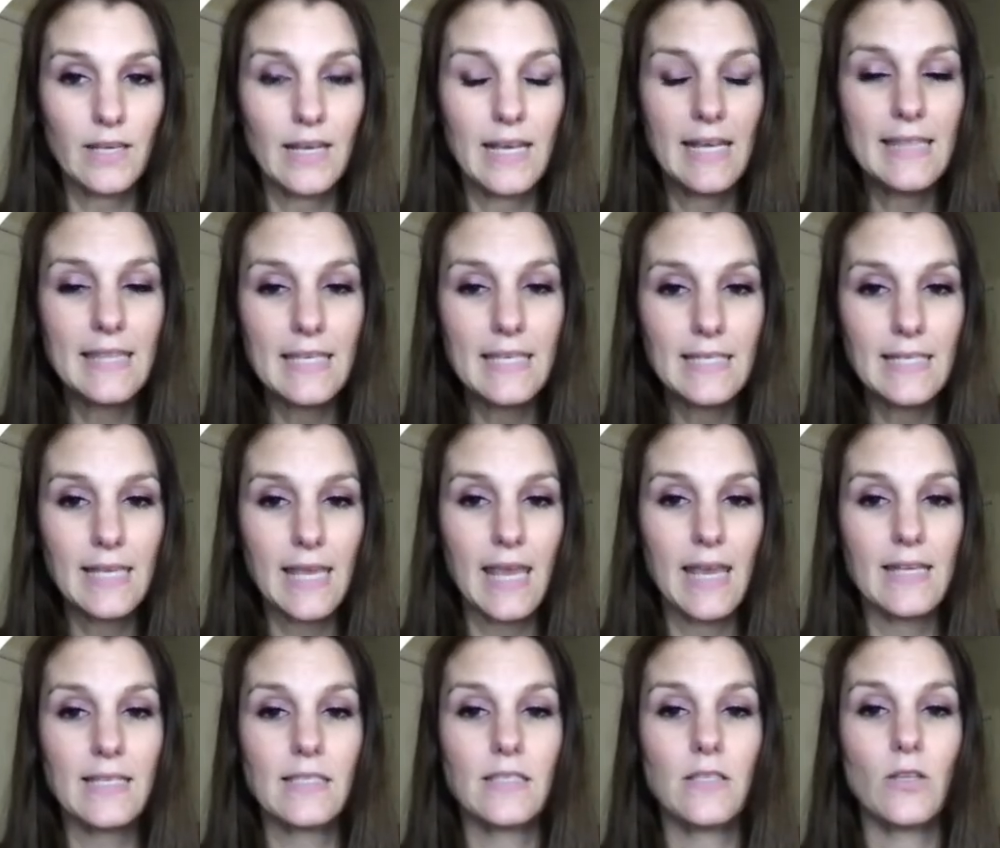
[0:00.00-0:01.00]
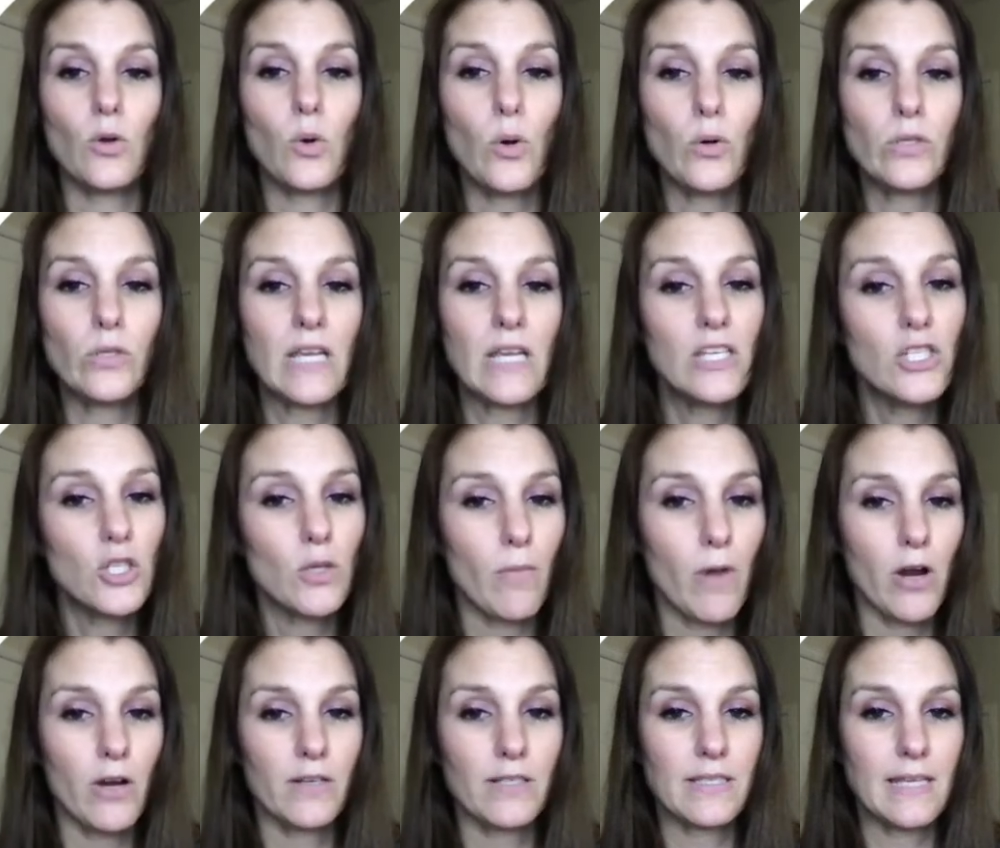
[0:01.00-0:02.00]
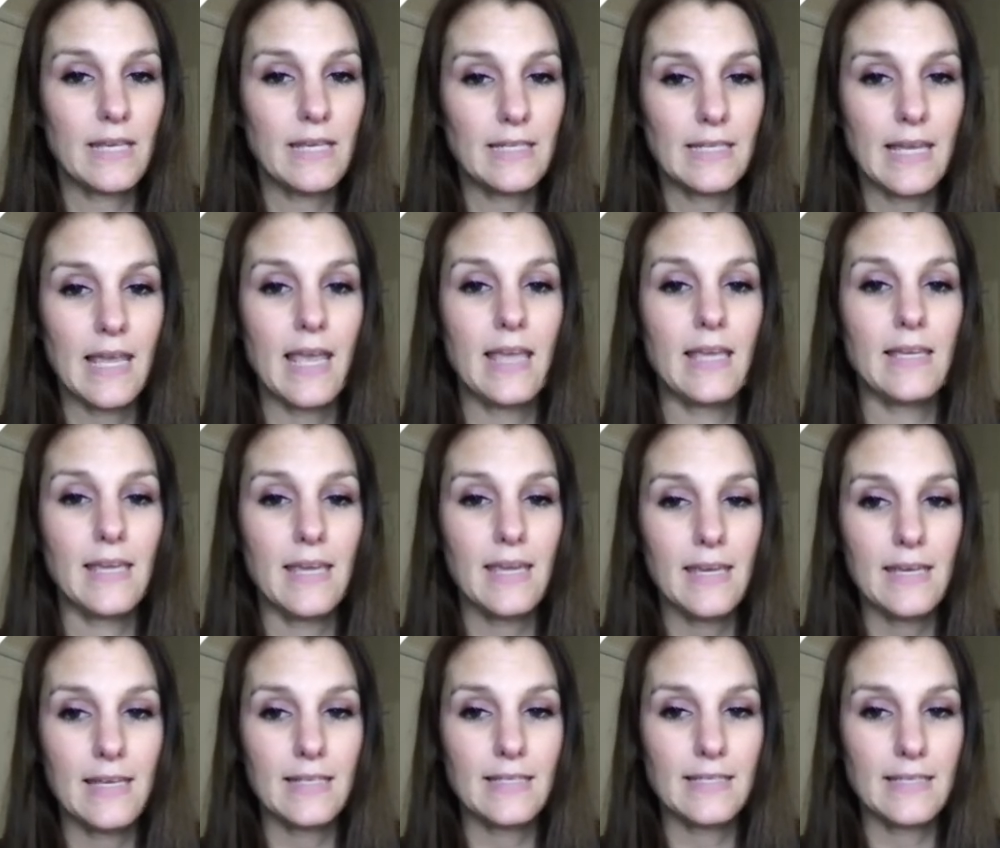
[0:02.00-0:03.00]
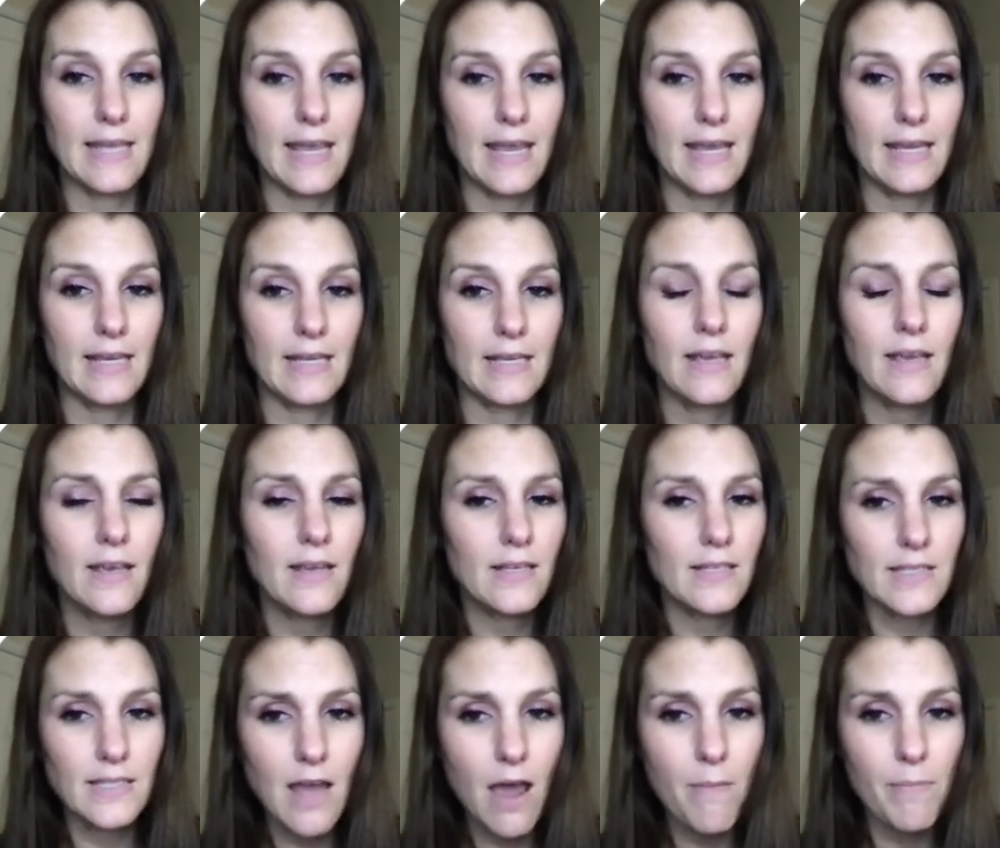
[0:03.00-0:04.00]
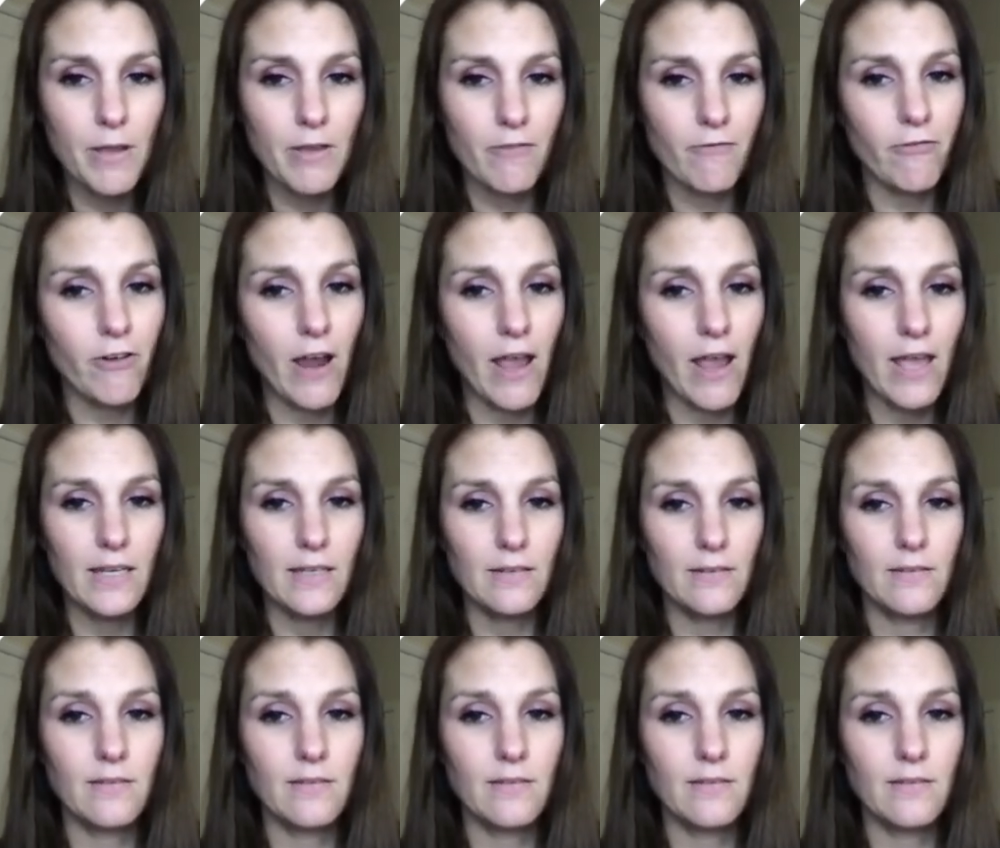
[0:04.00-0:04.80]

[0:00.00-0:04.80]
In this case, the quotation marks indicate Kit is saying, "Stop it, Fred."